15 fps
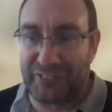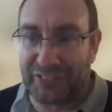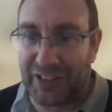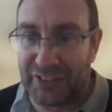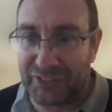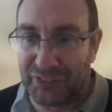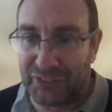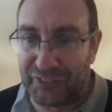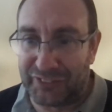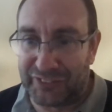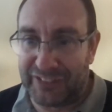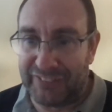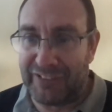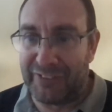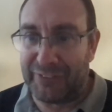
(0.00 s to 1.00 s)
clients are on
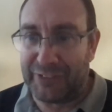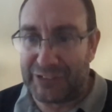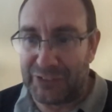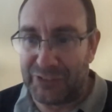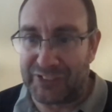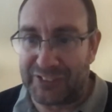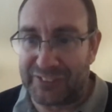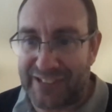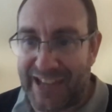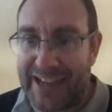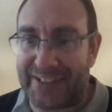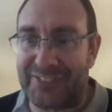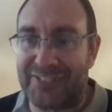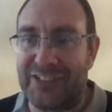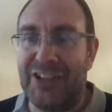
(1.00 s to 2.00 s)
Xero and are using
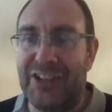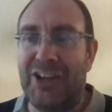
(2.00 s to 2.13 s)
DEXT,